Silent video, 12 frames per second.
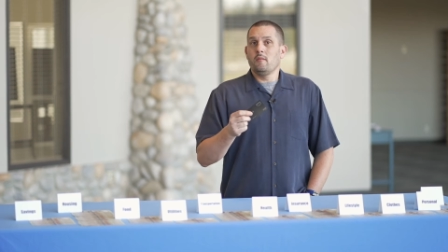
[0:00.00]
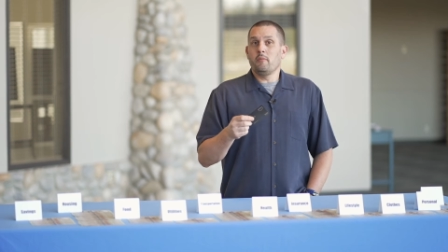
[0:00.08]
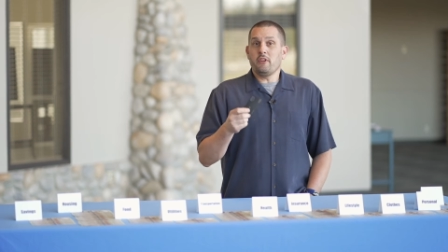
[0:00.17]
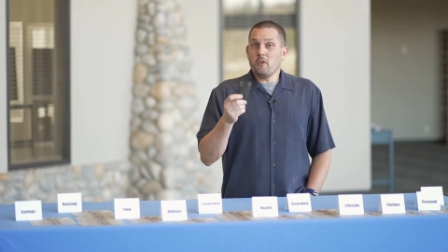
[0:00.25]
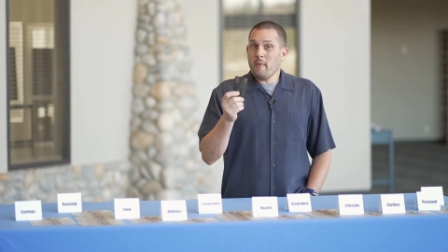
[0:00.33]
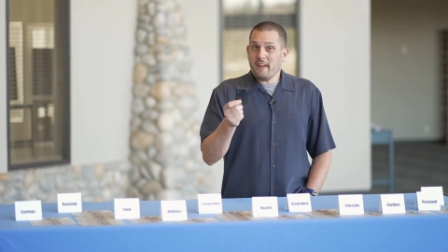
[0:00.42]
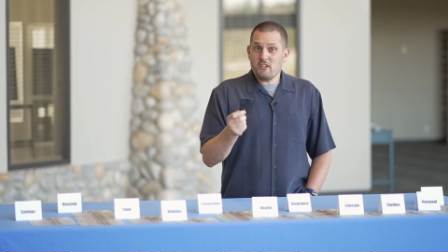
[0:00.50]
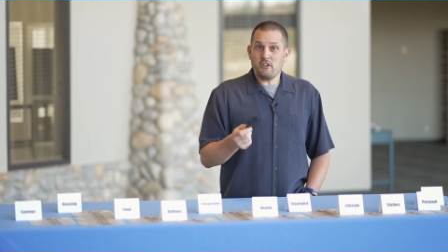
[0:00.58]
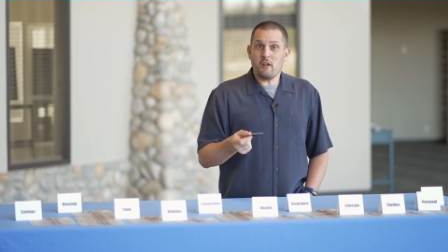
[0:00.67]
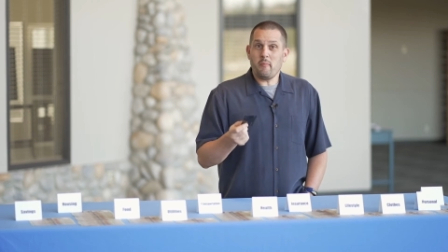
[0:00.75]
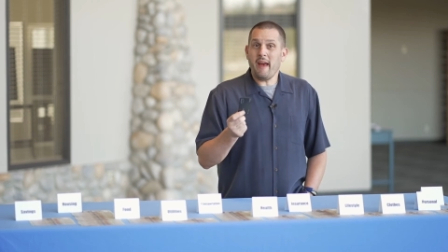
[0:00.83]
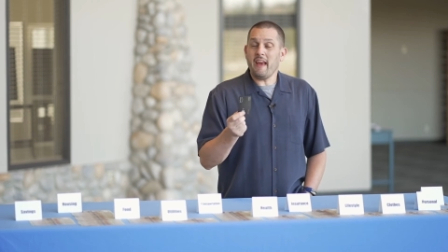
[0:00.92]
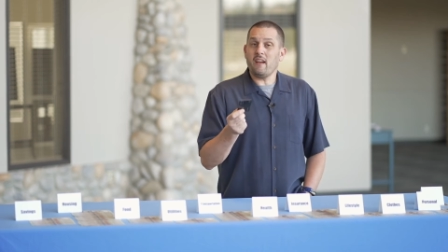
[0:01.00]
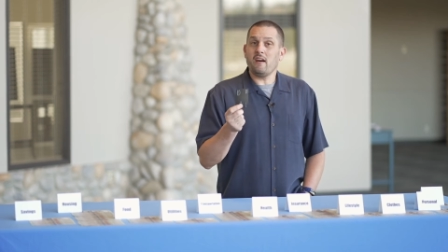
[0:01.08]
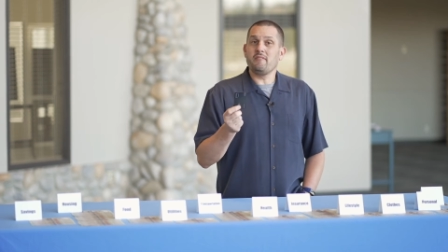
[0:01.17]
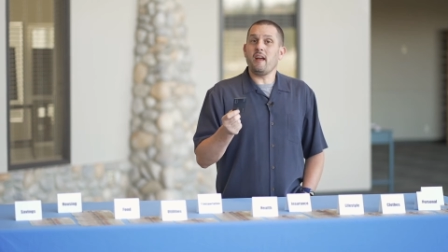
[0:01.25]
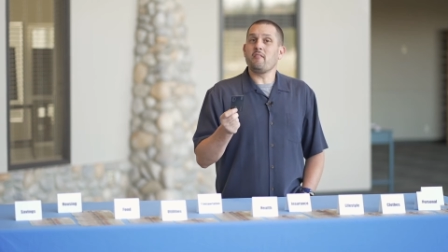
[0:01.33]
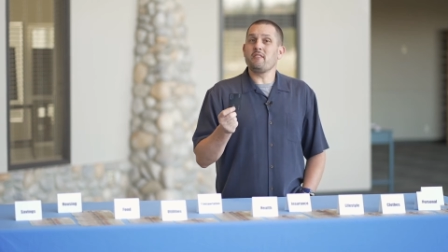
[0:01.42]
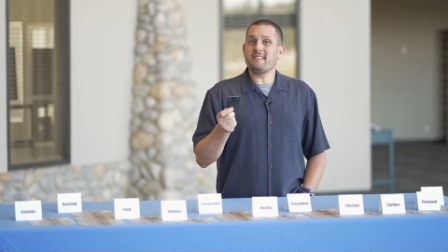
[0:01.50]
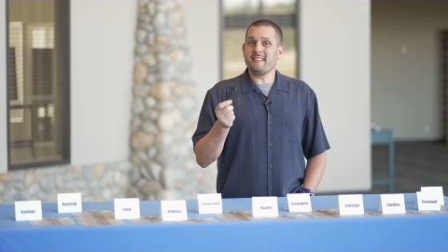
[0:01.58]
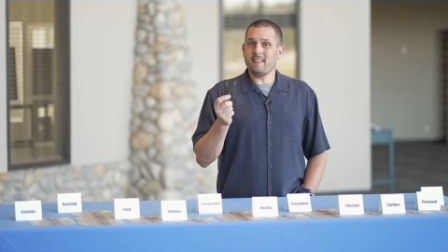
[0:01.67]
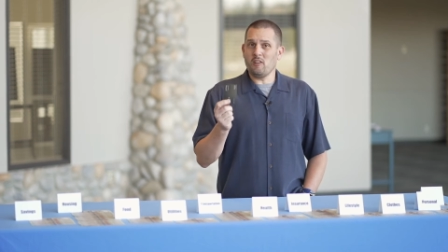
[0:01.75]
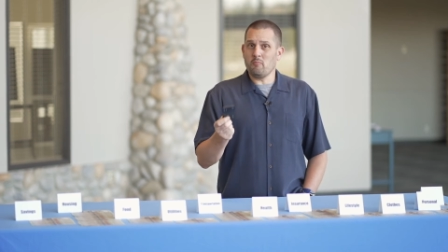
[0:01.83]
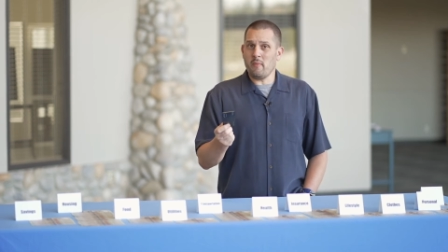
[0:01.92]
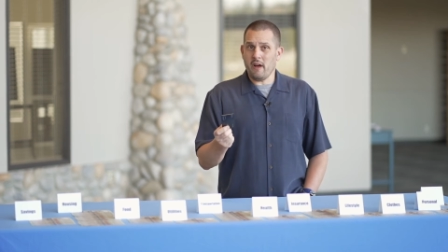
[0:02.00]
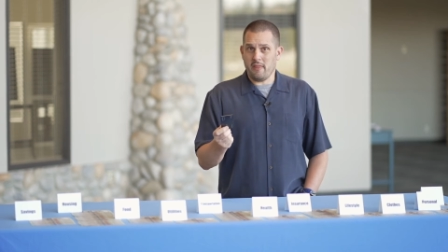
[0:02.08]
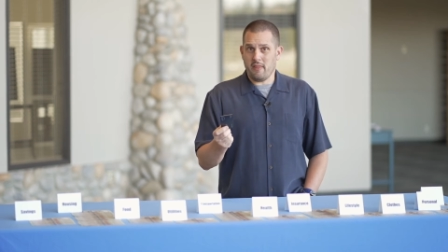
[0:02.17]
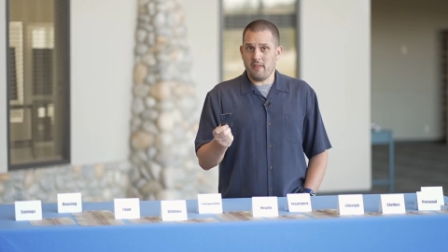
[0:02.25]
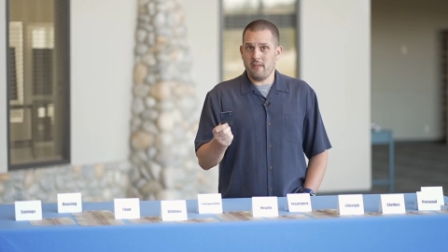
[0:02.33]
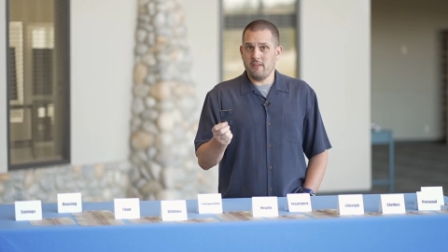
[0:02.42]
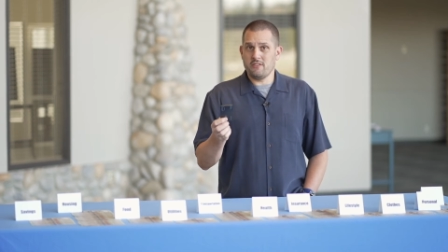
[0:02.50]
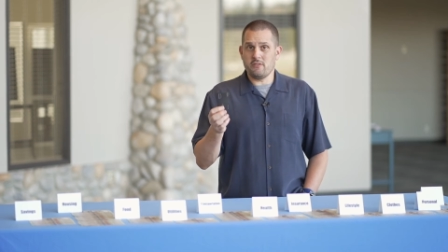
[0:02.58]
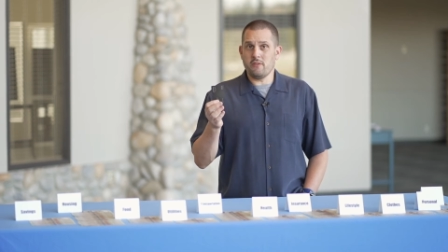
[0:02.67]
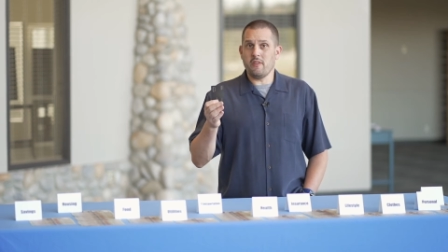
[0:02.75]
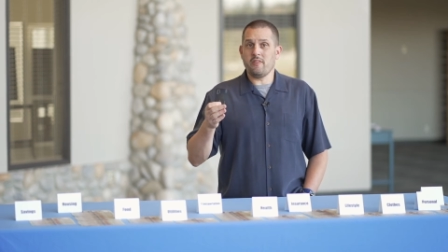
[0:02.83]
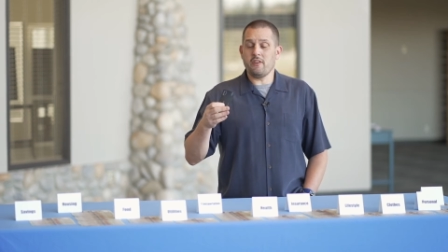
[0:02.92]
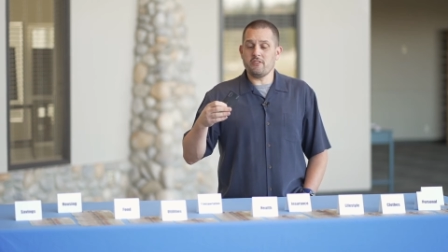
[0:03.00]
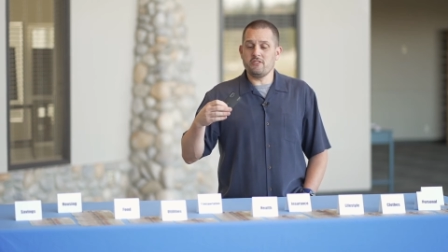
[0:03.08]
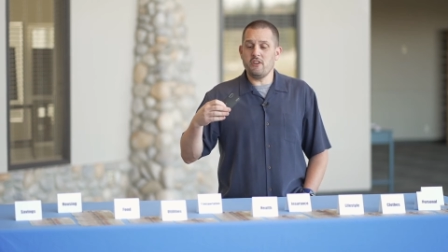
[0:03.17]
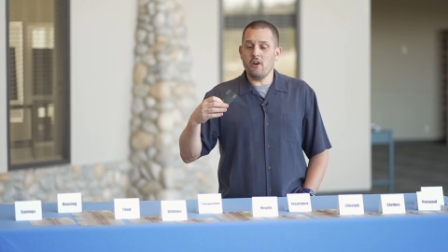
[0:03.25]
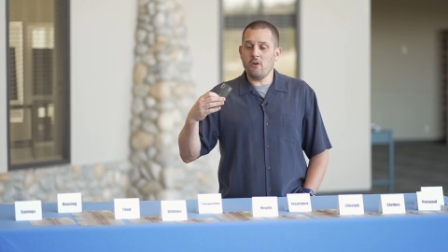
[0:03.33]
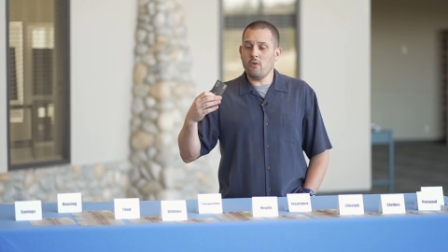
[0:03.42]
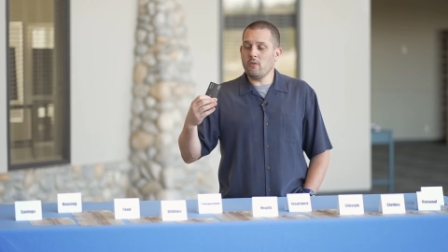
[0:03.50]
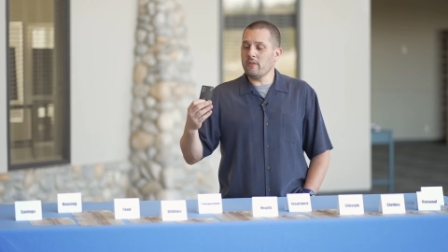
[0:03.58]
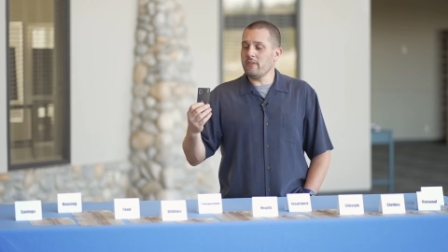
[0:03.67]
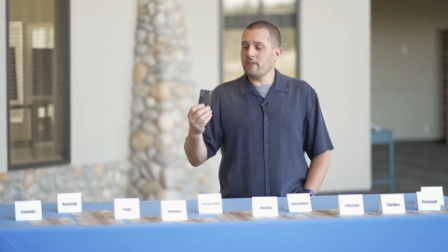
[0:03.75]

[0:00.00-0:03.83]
but you make sure to pay it off every single month so that there's no